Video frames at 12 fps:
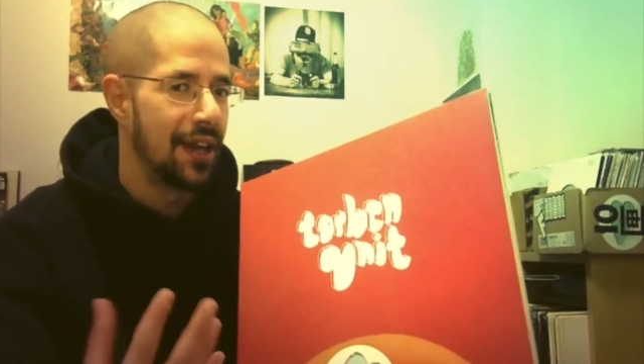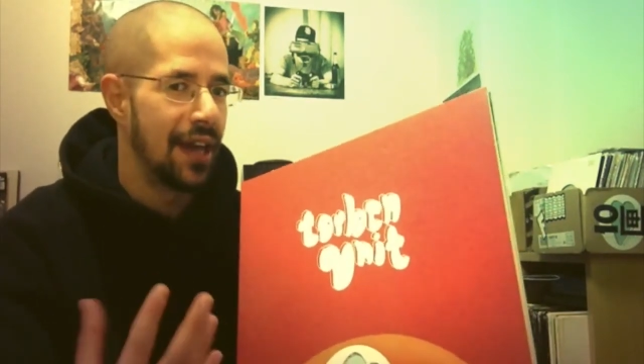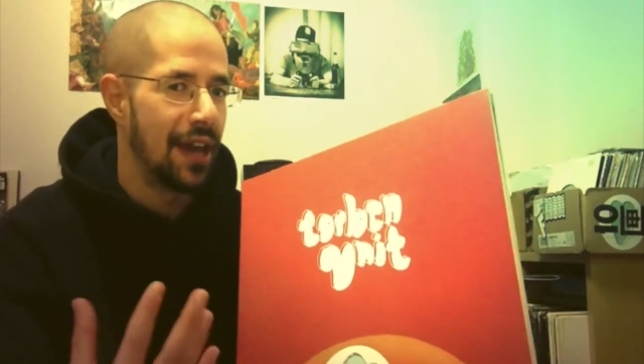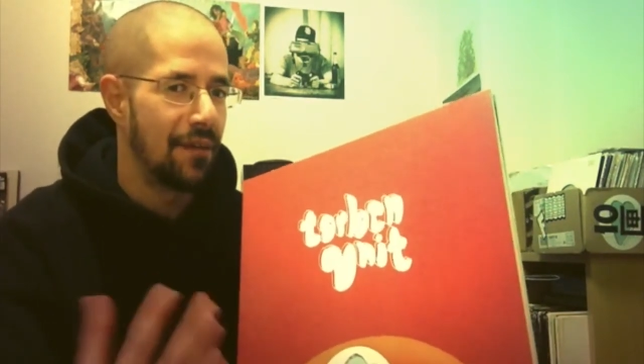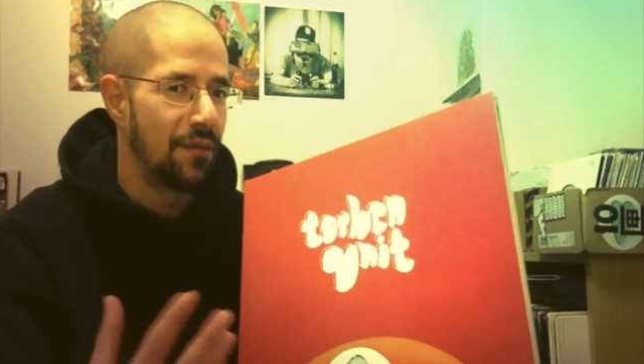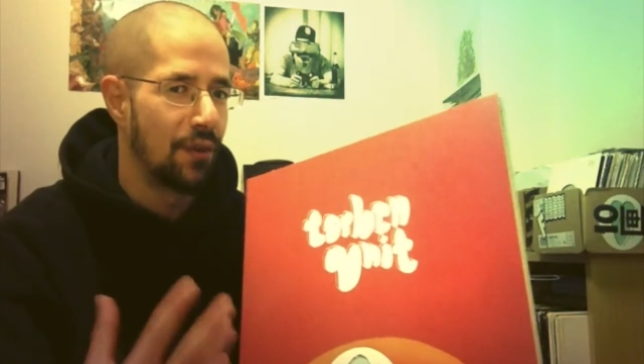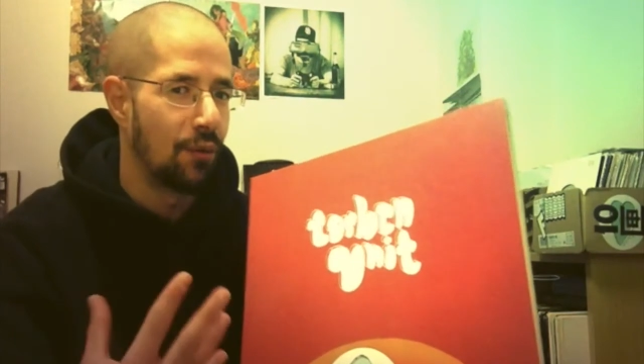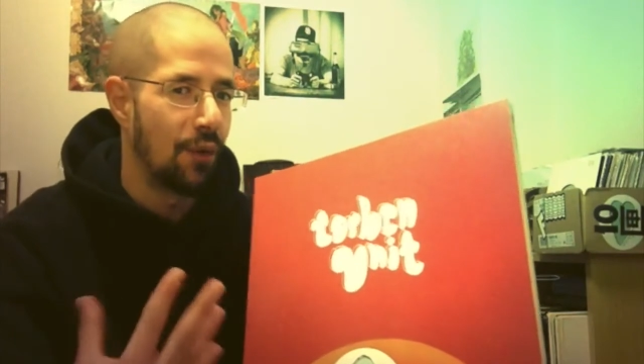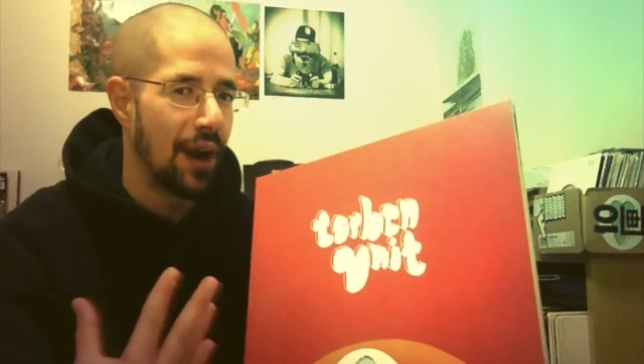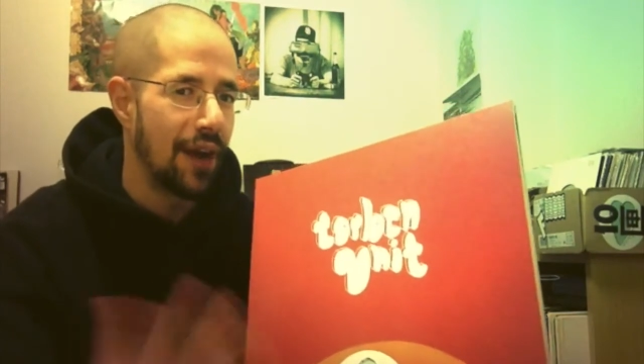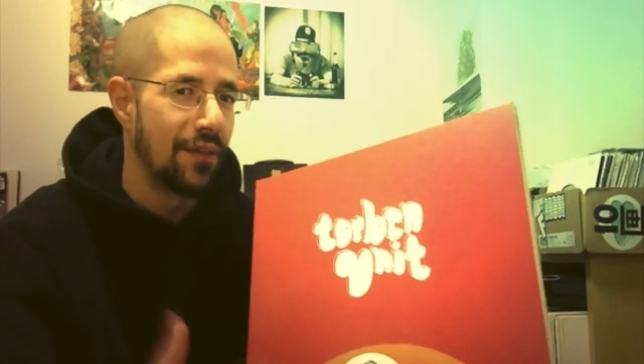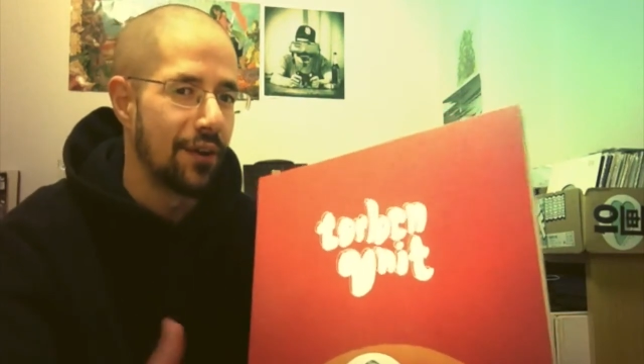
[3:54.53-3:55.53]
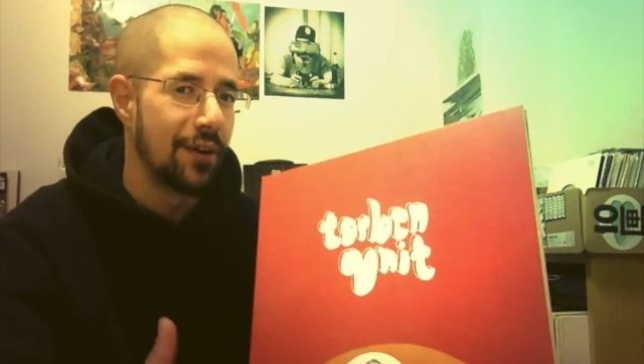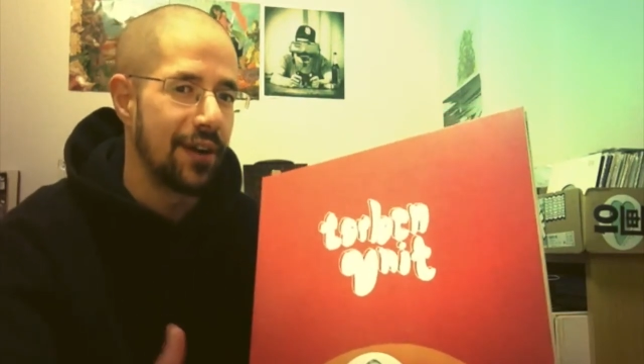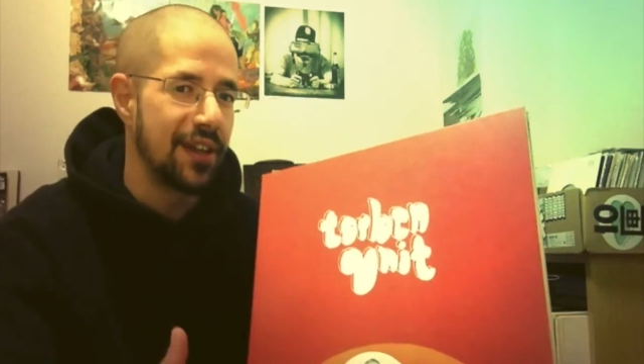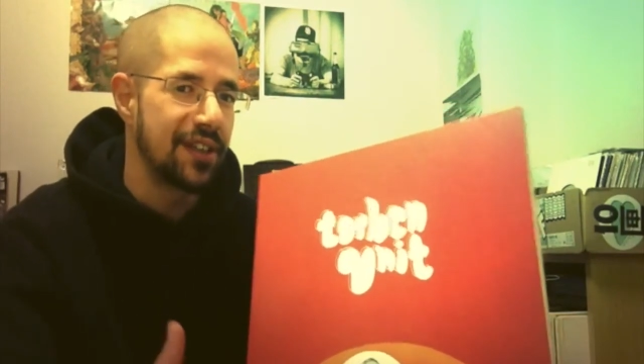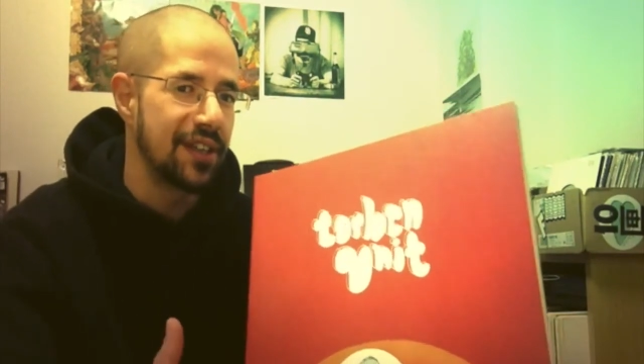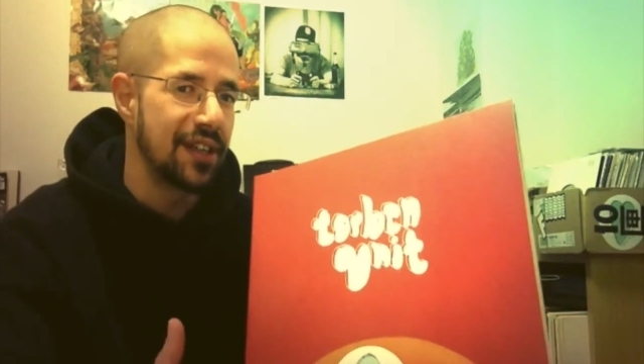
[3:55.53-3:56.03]
Yet, for whatever
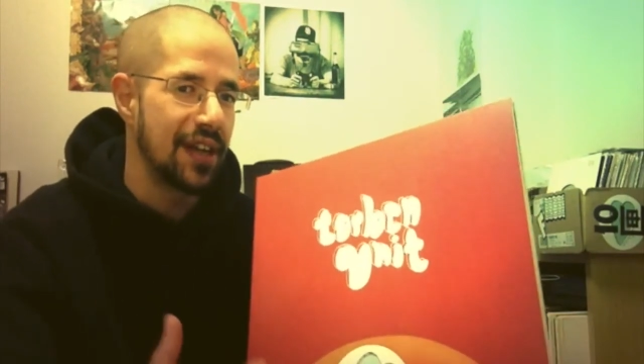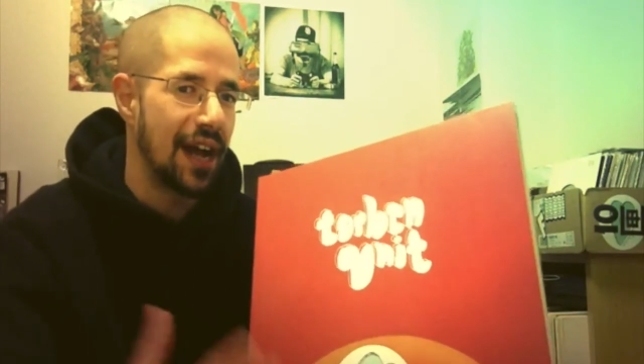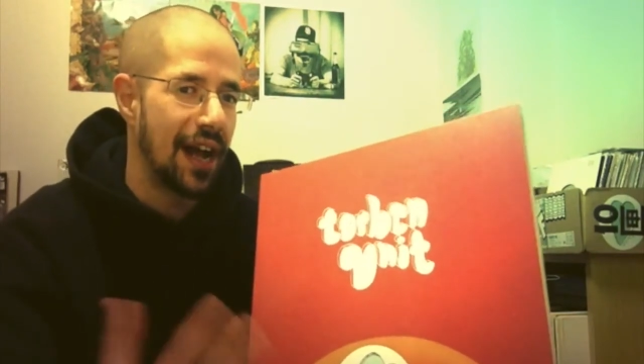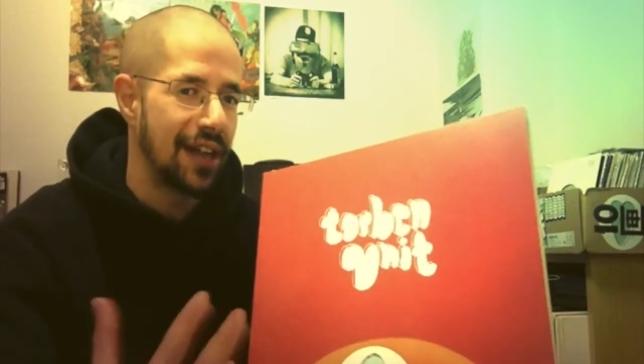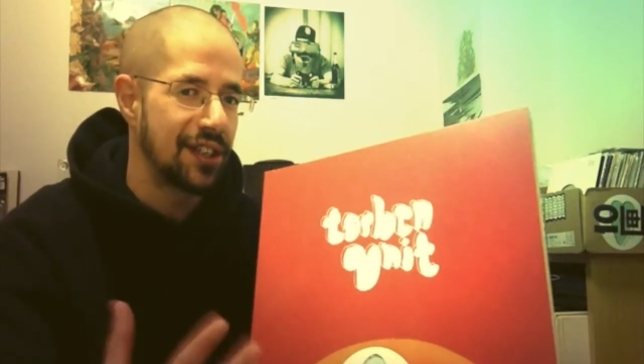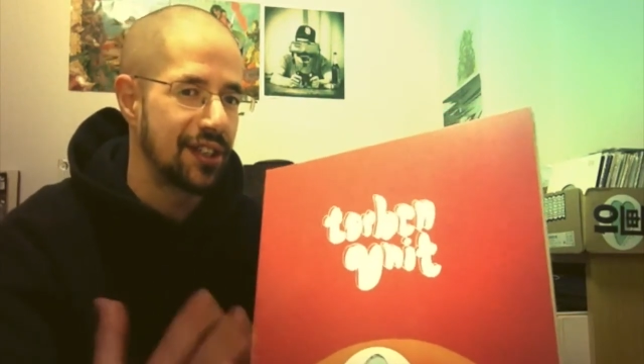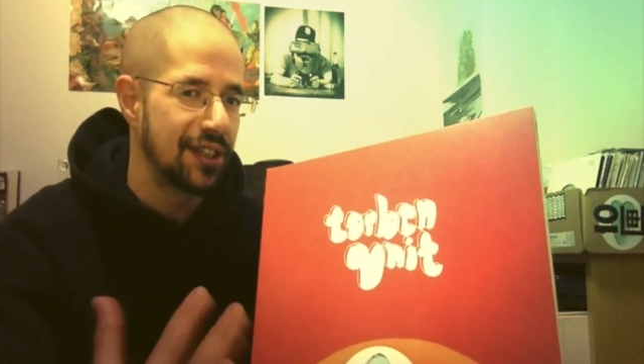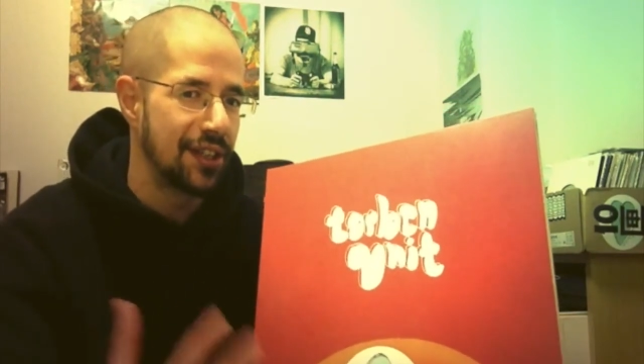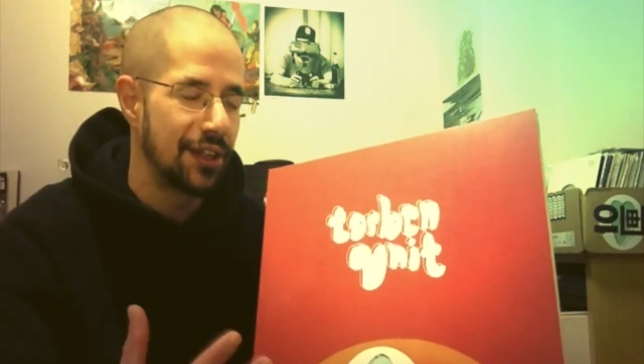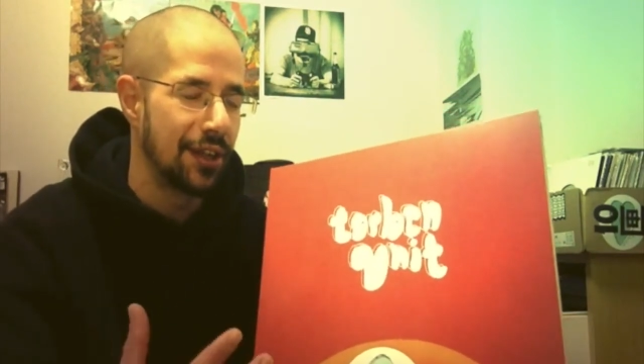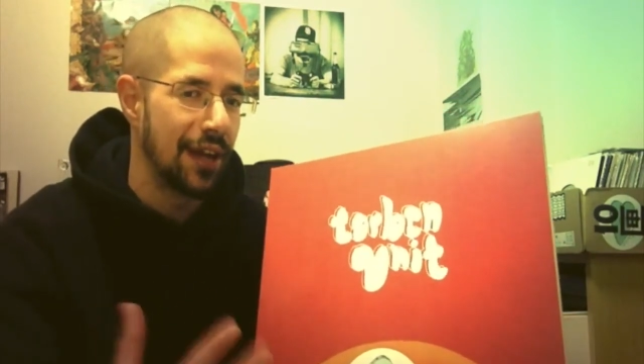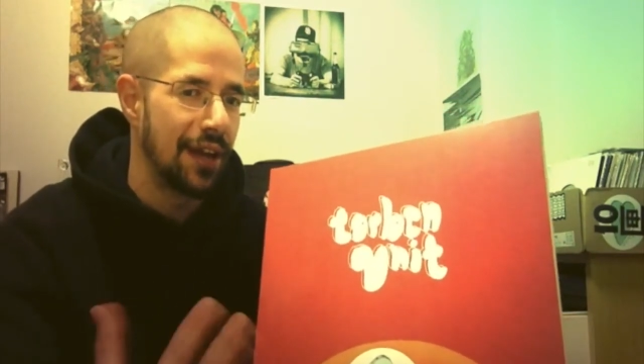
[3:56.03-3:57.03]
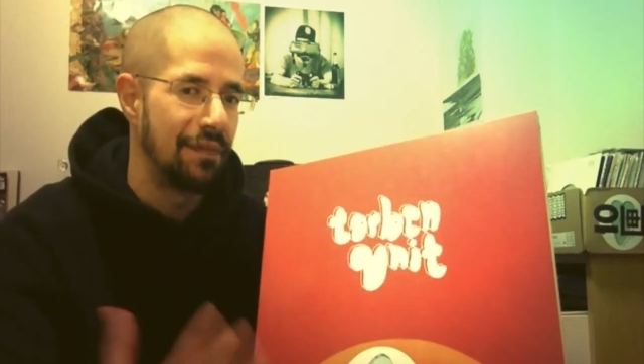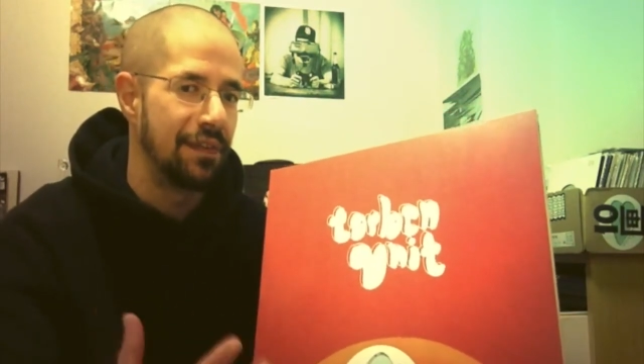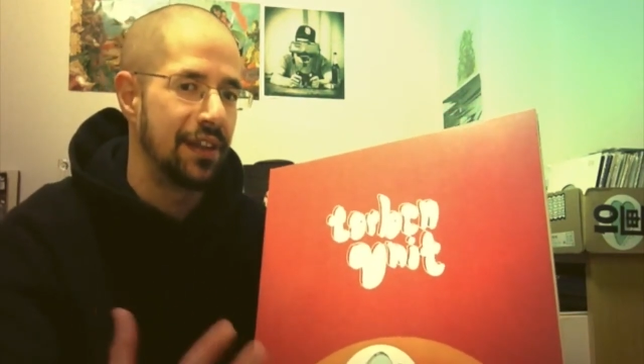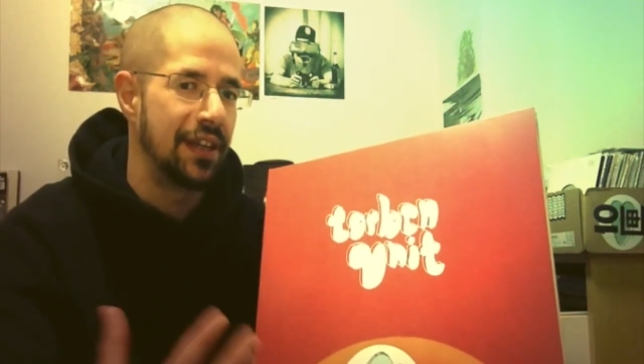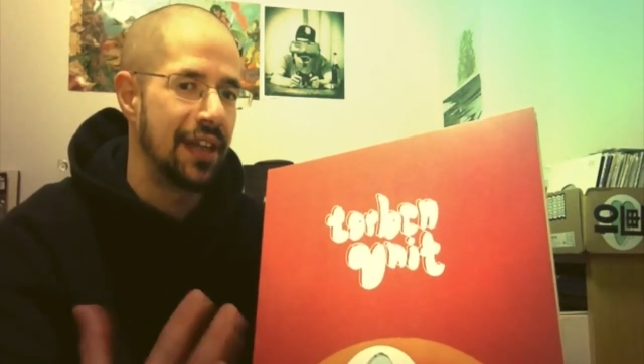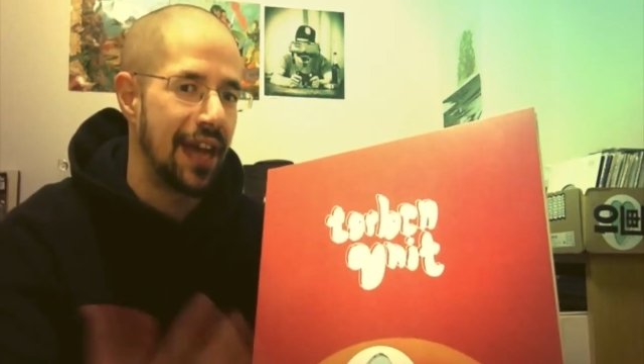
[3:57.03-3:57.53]
reason, I still have
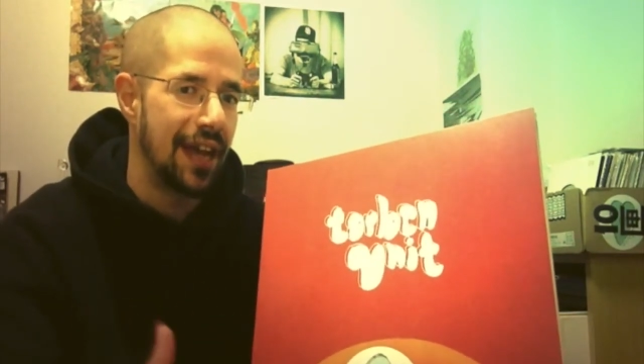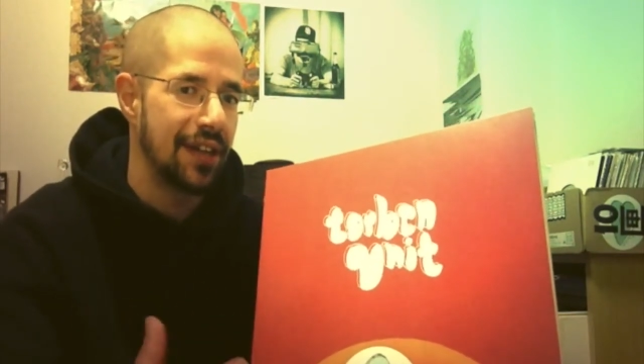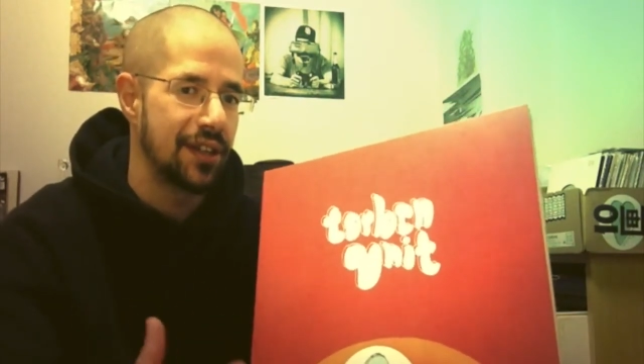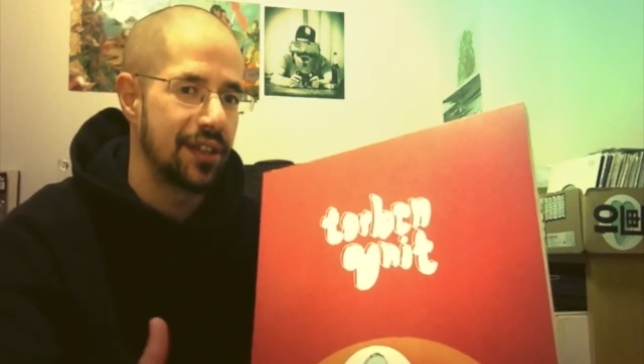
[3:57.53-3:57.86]
yet